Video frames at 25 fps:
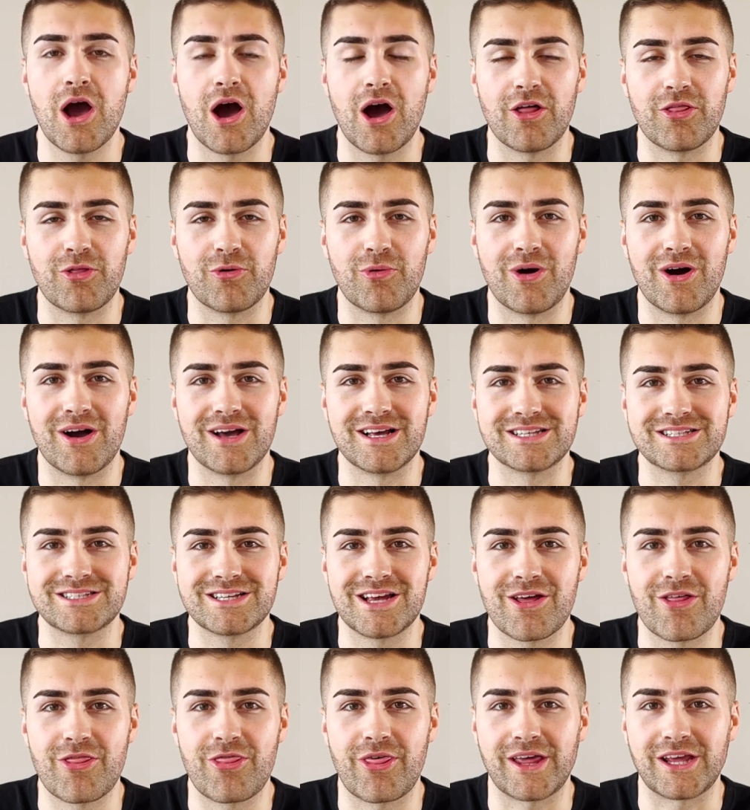Otherwise,
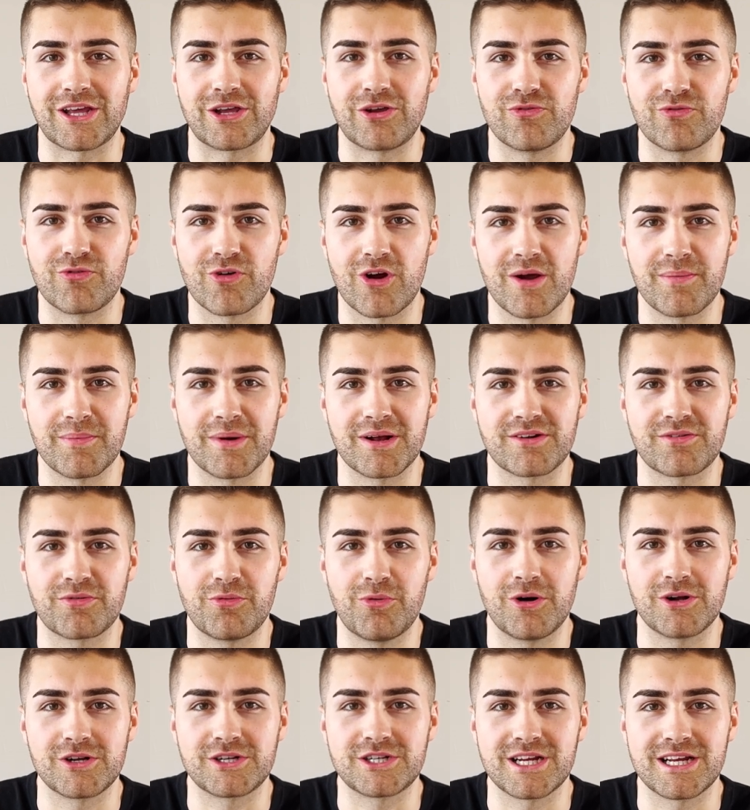thank you very much for
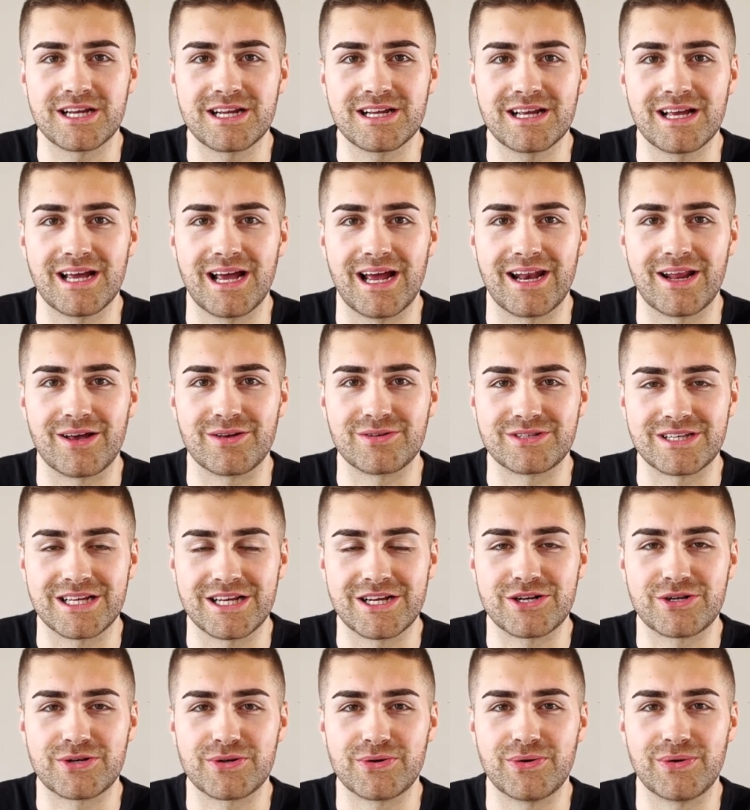watching and I'll
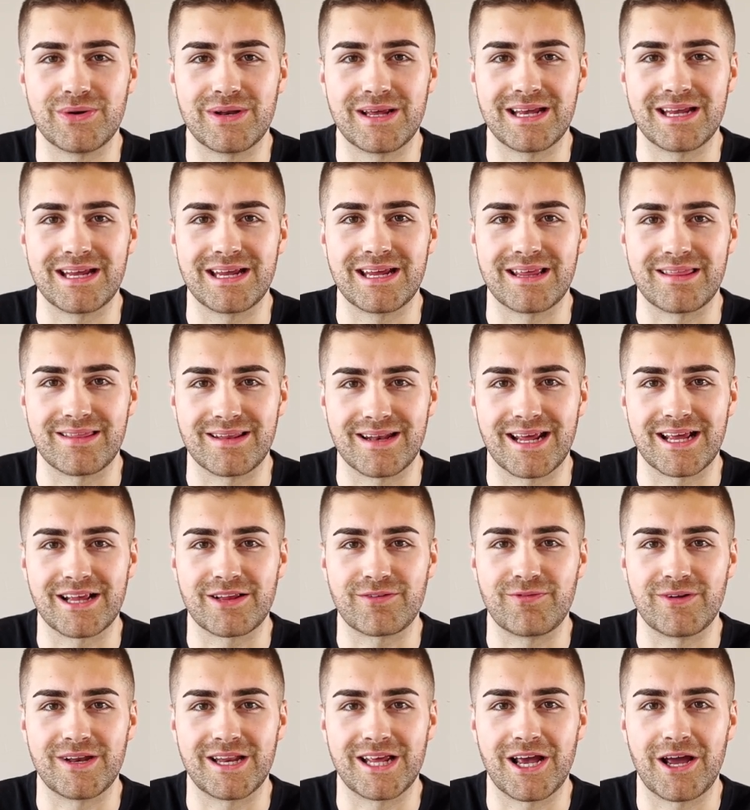see you shortly in the
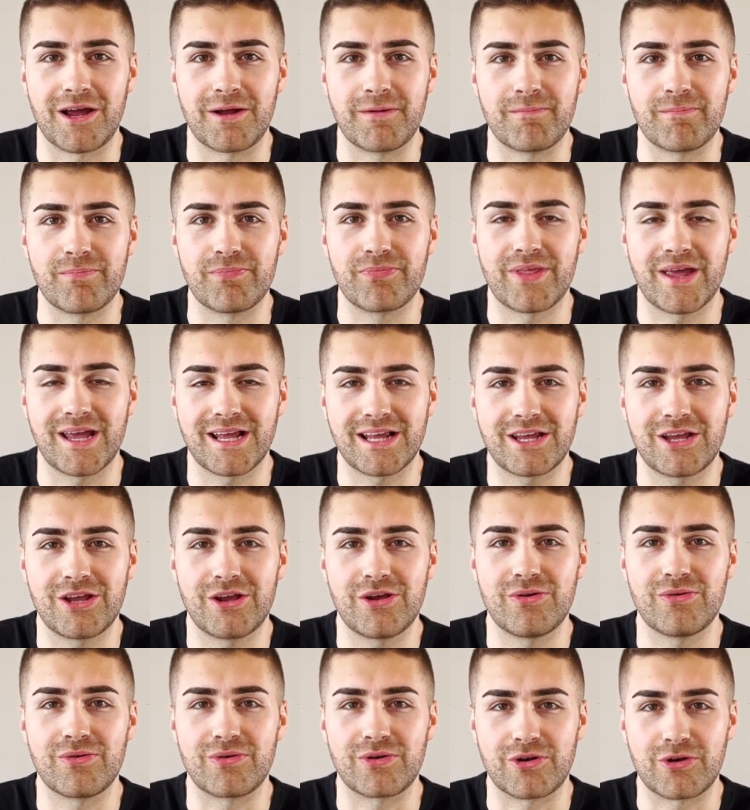next video. Thank
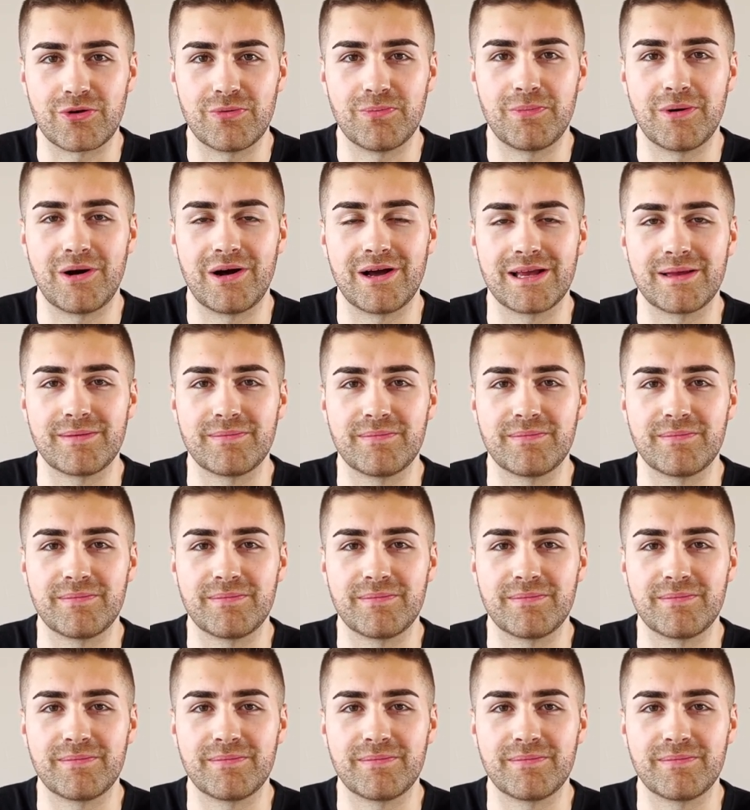you and goodbye.